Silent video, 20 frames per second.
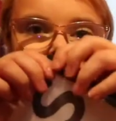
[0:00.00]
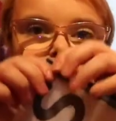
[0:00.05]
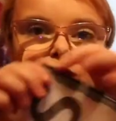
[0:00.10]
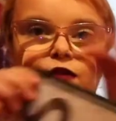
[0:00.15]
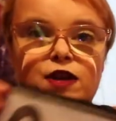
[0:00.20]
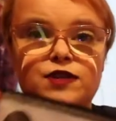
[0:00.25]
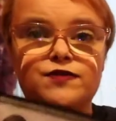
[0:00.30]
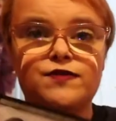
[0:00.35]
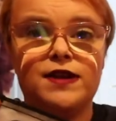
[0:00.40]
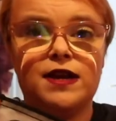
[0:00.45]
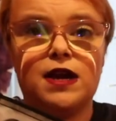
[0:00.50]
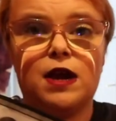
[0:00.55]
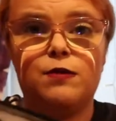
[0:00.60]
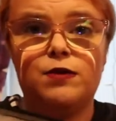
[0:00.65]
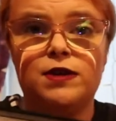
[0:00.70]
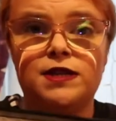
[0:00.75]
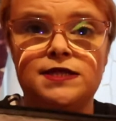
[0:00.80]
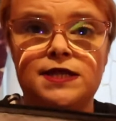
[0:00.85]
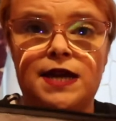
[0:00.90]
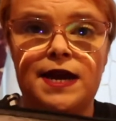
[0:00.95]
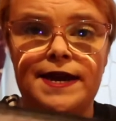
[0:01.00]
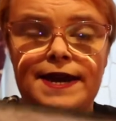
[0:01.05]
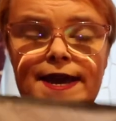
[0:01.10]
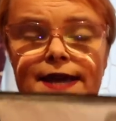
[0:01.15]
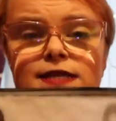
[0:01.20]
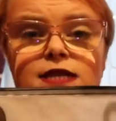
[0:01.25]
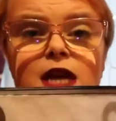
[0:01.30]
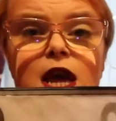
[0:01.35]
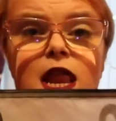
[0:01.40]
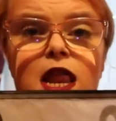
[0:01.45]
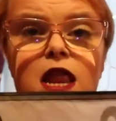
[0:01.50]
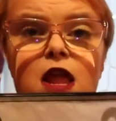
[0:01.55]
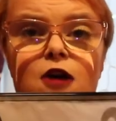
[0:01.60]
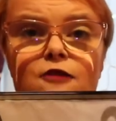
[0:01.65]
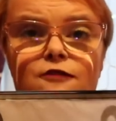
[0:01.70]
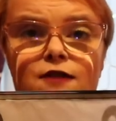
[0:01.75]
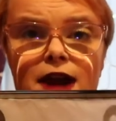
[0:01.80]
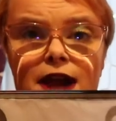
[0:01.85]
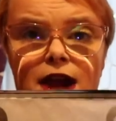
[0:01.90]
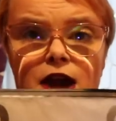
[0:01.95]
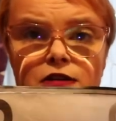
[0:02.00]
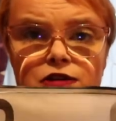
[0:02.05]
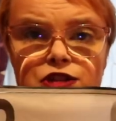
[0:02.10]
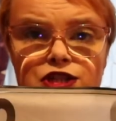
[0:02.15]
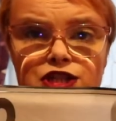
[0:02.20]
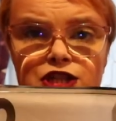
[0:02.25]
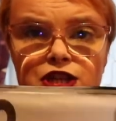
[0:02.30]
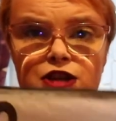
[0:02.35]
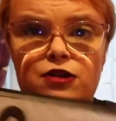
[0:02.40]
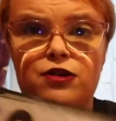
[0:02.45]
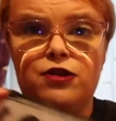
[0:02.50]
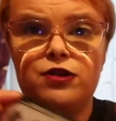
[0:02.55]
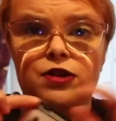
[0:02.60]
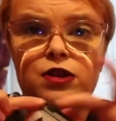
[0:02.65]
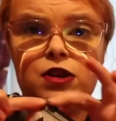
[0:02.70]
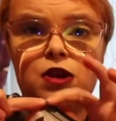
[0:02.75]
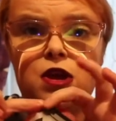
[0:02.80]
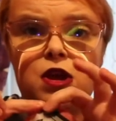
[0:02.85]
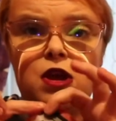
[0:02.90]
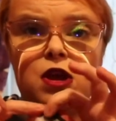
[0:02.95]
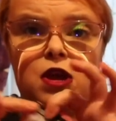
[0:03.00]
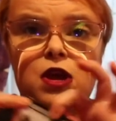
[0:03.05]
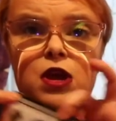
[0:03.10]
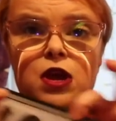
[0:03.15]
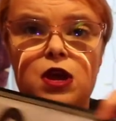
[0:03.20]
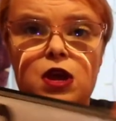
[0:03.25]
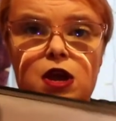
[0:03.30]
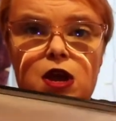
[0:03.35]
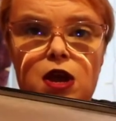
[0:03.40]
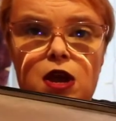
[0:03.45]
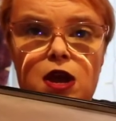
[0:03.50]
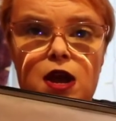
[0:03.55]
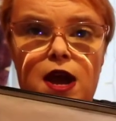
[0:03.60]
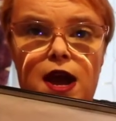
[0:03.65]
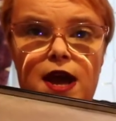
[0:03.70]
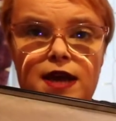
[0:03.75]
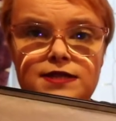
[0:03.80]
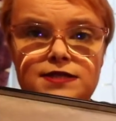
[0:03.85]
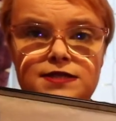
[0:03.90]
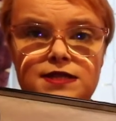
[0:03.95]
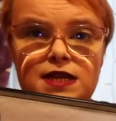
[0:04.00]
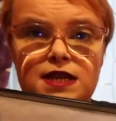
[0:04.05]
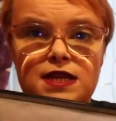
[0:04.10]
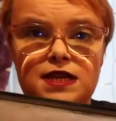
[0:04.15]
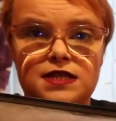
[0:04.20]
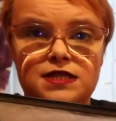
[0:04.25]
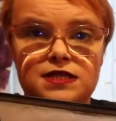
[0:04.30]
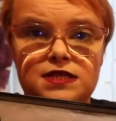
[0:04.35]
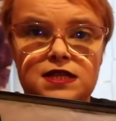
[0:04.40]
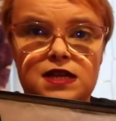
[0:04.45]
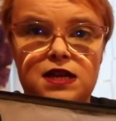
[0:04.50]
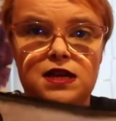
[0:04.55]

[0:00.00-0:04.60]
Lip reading: first thing I want to say is I love how Shein has these